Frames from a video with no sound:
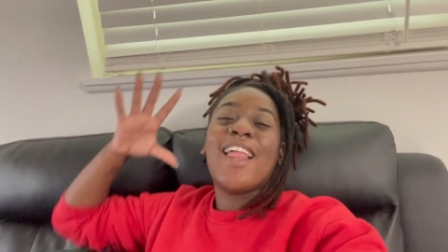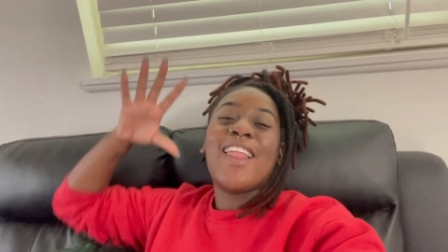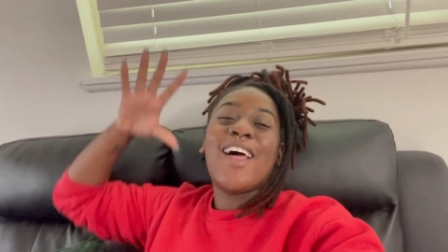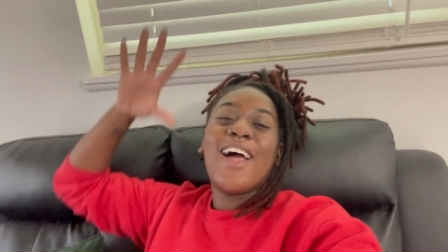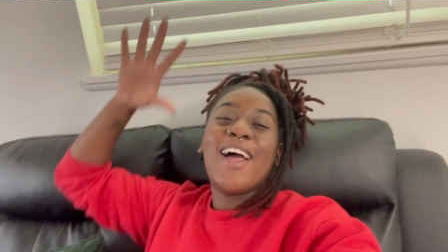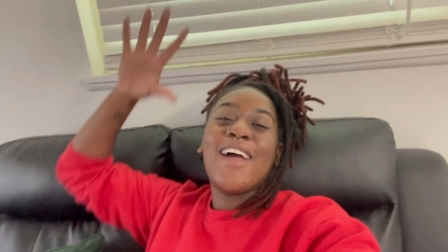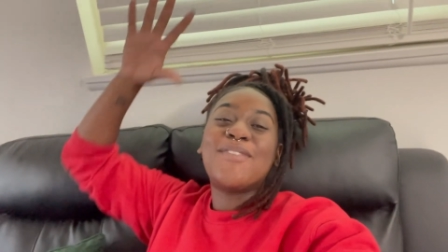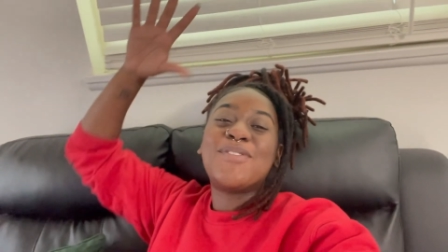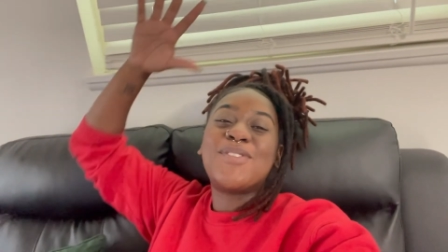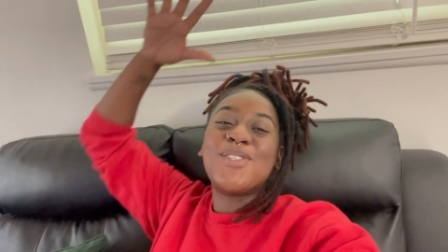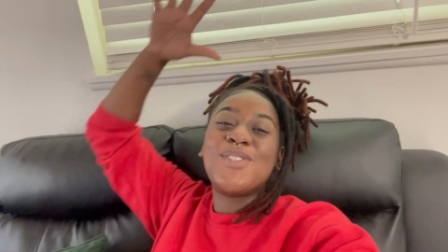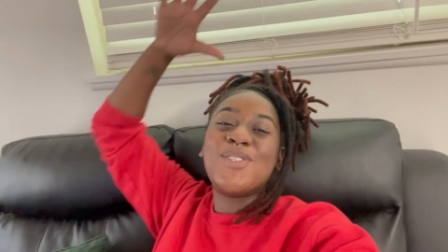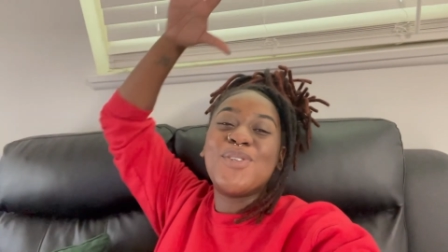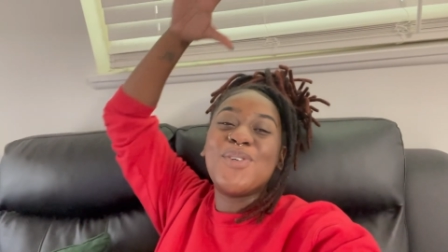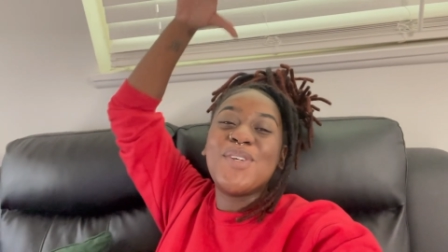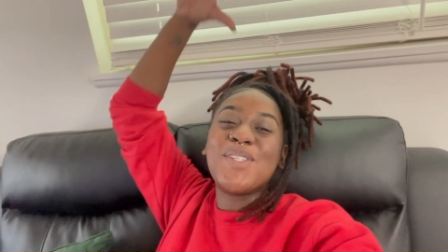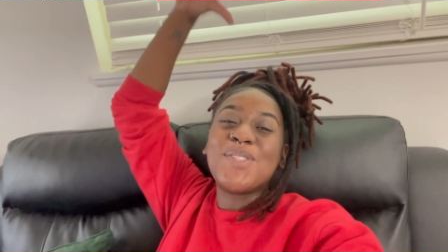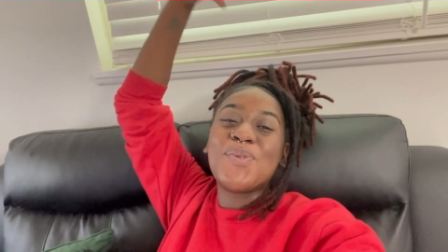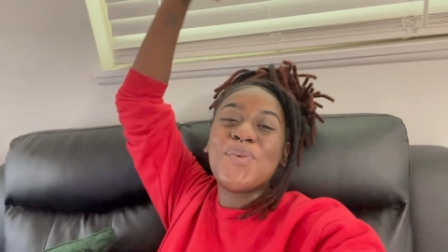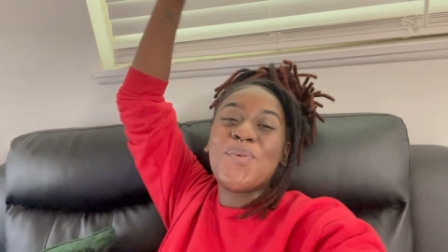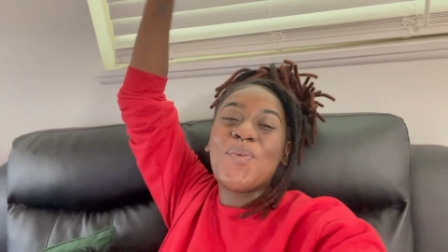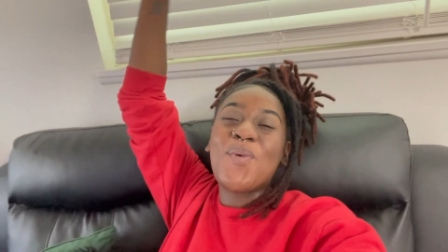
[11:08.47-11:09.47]
I have to do
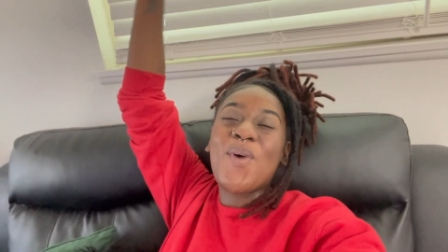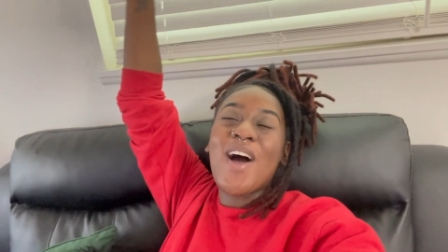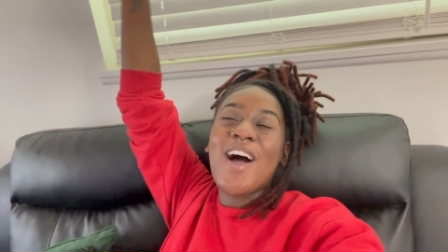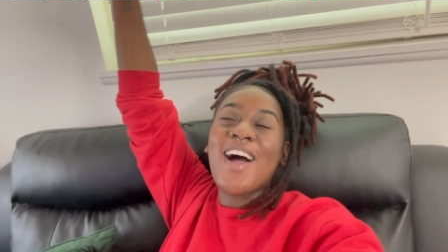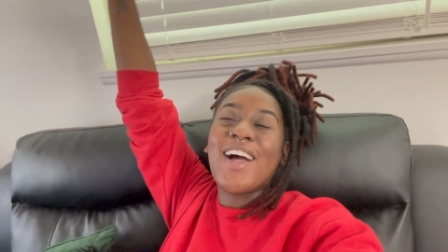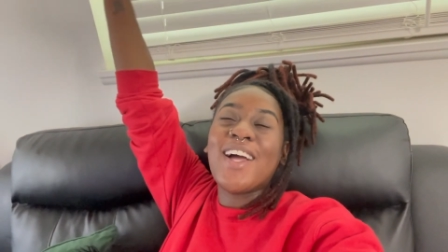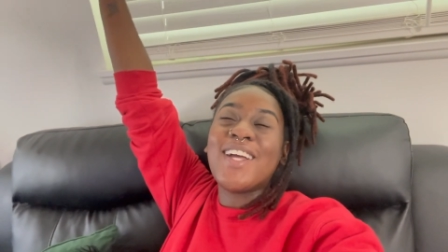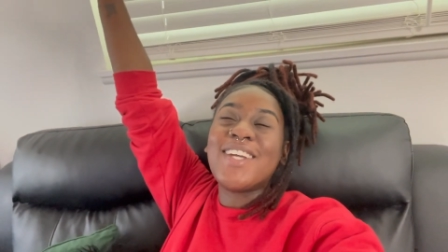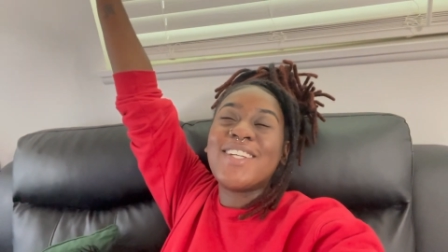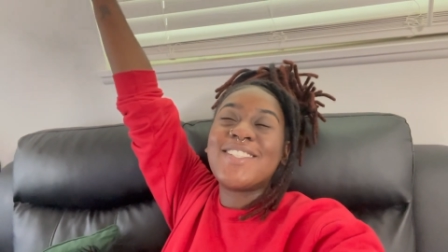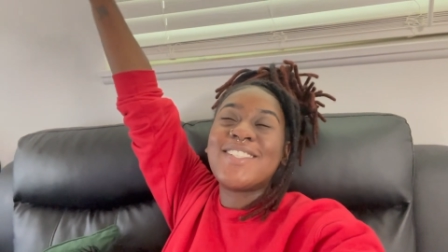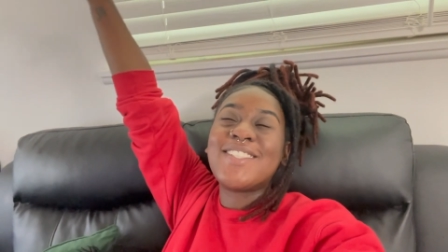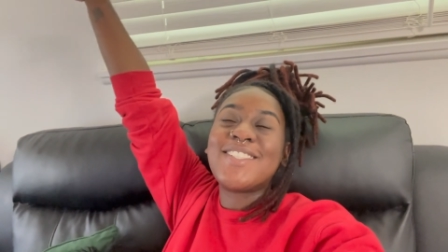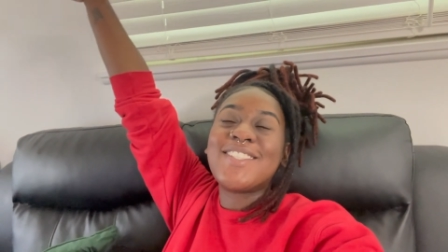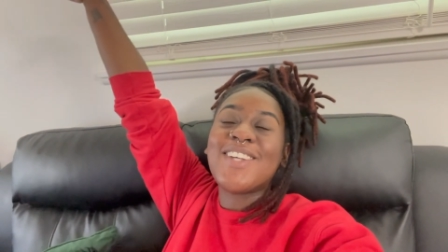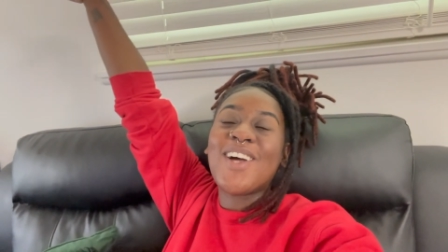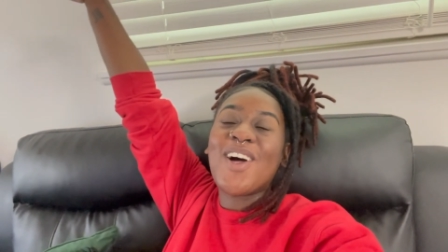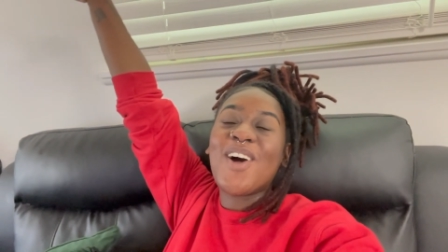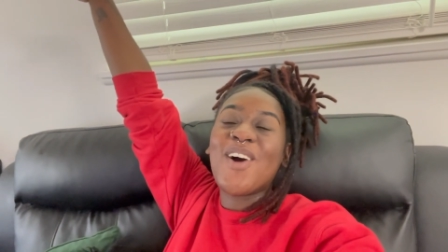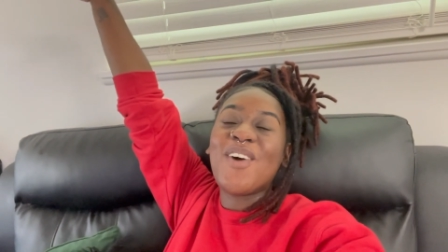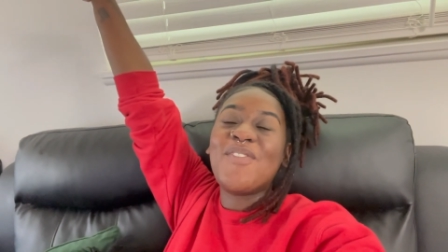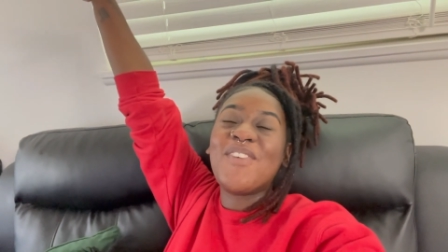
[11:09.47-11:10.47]
is wash.
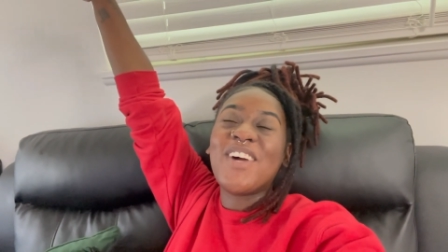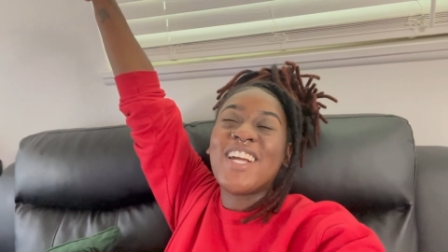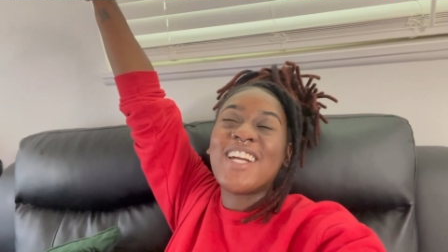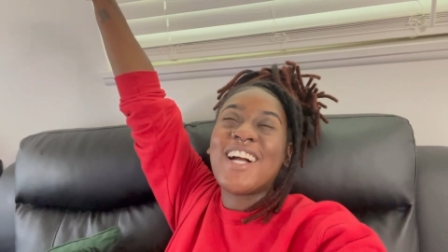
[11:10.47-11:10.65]
Oh my